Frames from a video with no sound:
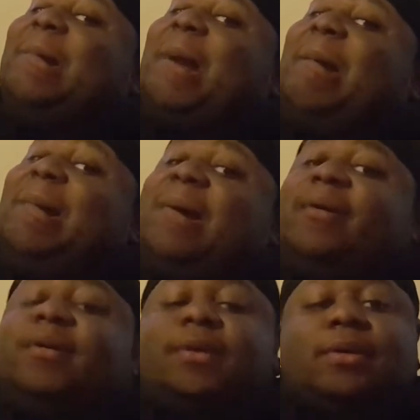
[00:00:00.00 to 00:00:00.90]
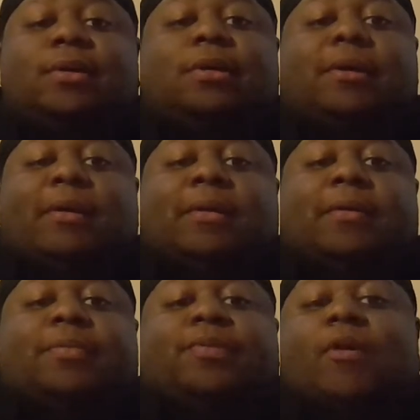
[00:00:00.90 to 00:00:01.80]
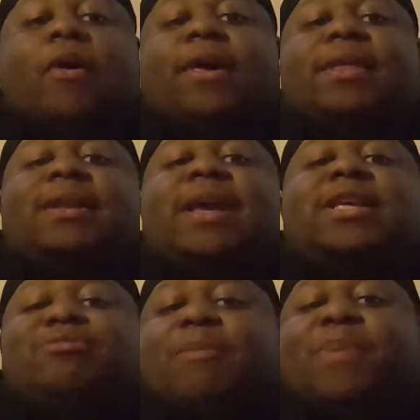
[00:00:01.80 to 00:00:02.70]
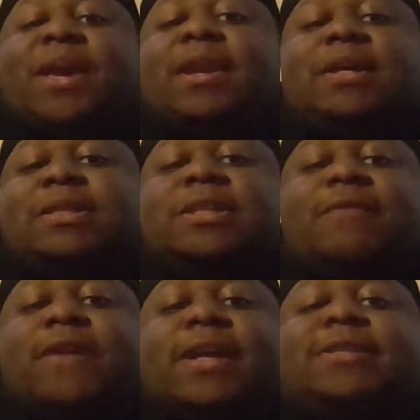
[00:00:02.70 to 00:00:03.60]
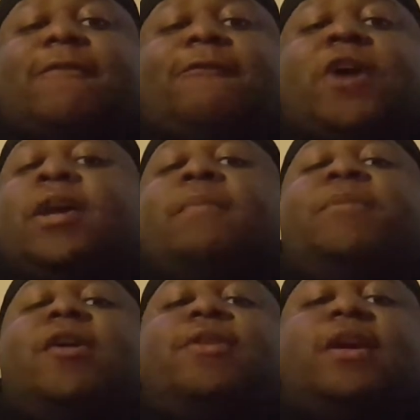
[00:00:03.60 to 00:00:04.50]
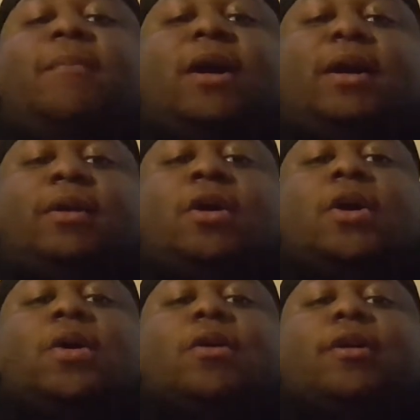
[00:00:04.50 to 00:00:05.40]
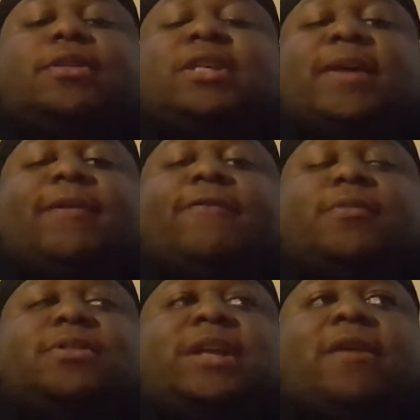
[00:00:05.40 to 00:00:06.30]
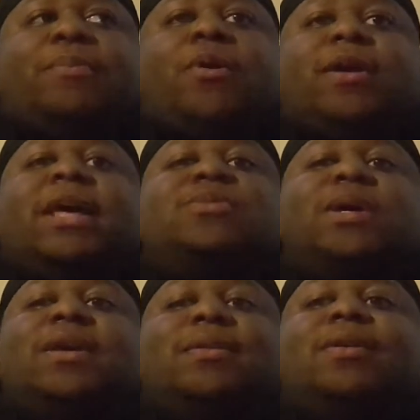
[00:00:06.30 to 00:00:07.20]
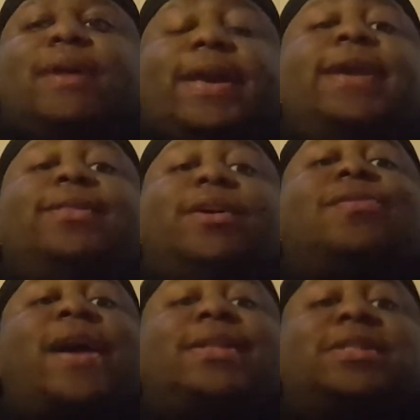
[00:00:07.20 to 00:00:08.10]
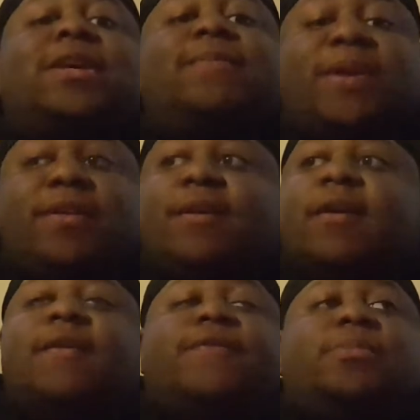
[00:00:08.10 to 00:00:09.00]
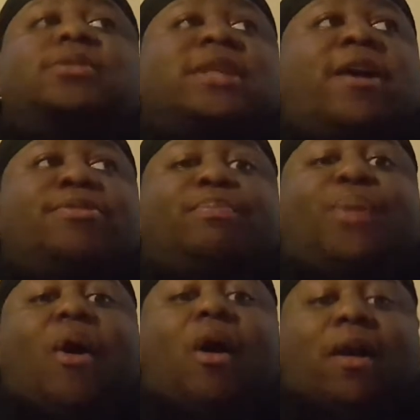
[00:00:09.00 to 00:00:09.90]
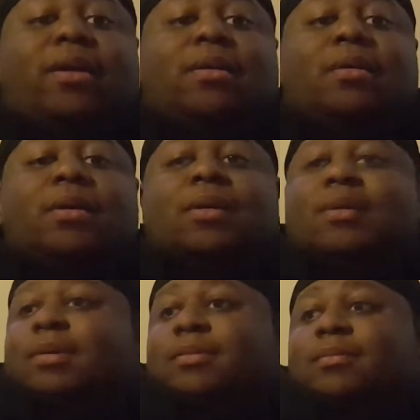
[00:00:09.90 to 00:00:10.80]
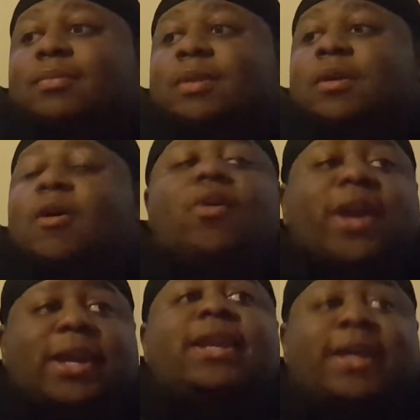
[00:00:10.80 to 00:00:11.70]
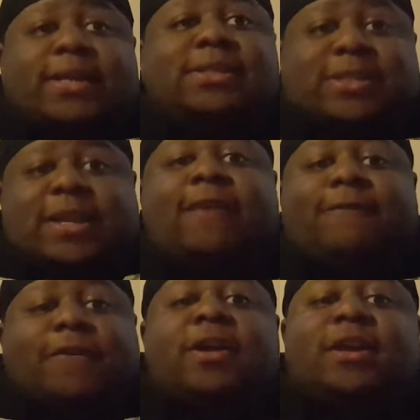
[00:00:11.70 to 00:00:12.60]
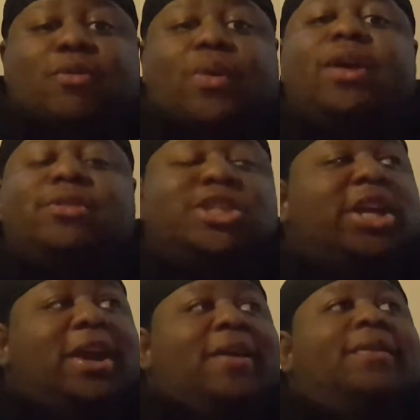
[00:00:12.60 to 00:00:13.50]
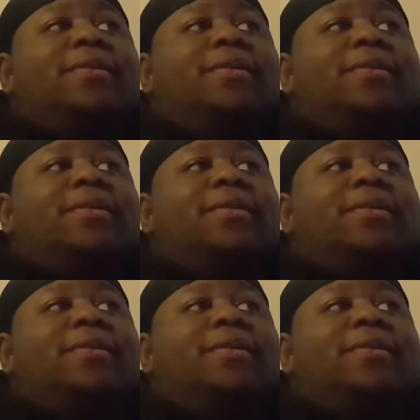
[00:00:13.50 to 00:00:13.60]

Turner. Well, like he's repeating himself like he's a fucking Pokemon. Or Timmy from South Park. That's what he looked like. He looked like Timmy from South Park. All he needs is that fucking wheelchair.